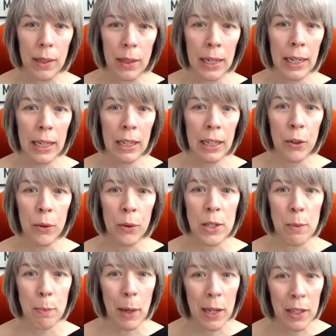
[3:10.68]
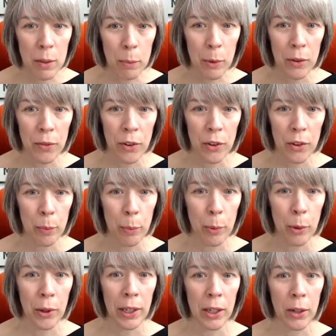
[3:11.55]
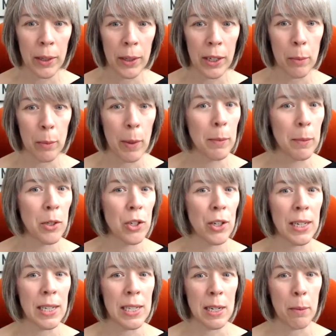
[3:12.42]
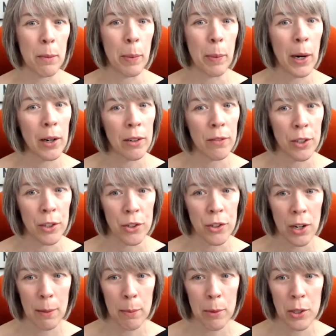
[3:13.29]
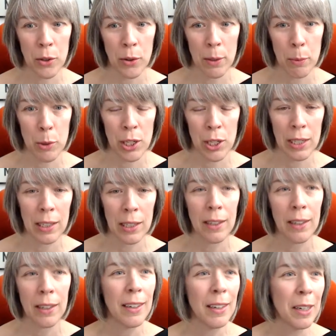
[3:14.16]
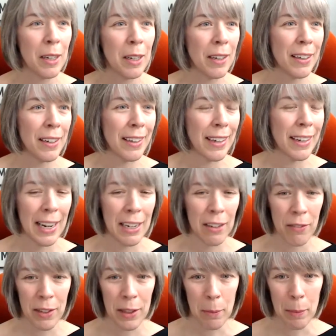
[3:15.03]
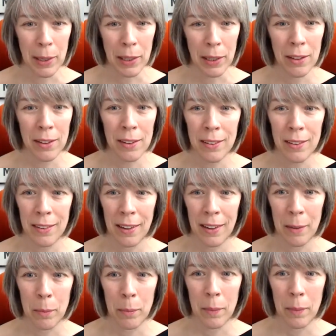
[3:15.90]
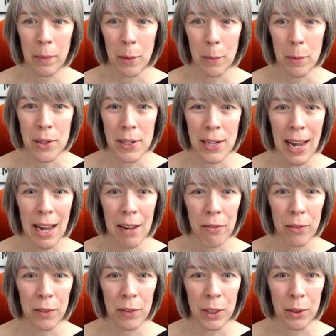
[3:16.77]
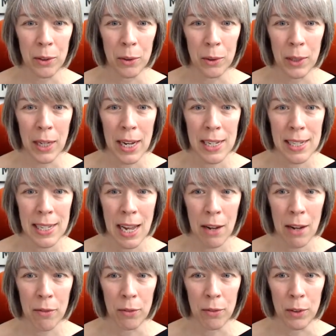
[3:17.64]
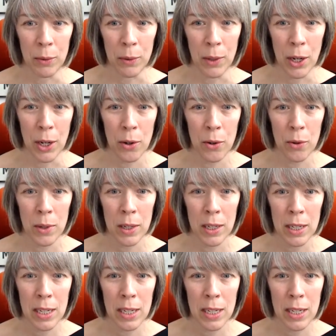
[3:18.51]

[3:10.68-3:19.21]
If you're responsible for supporting OER publishing, is it a part of your job description? Kind of in the middle, almost half of you yes, half of you no.